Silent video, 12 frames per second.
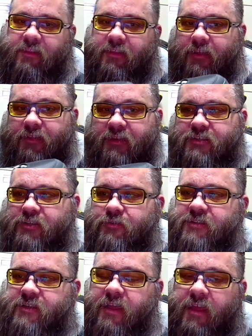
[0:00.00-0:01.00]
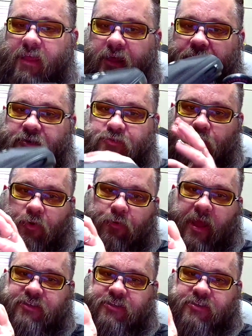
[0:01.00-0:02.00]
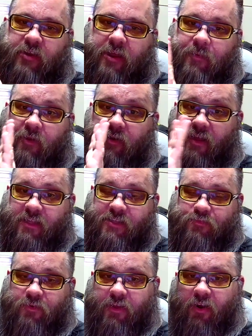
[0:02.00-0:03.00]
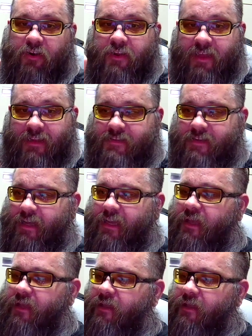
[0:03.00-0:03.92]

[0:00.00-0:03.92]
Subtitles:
The other thing too is that there's one ratchet strap here. It's really hard to get it tight.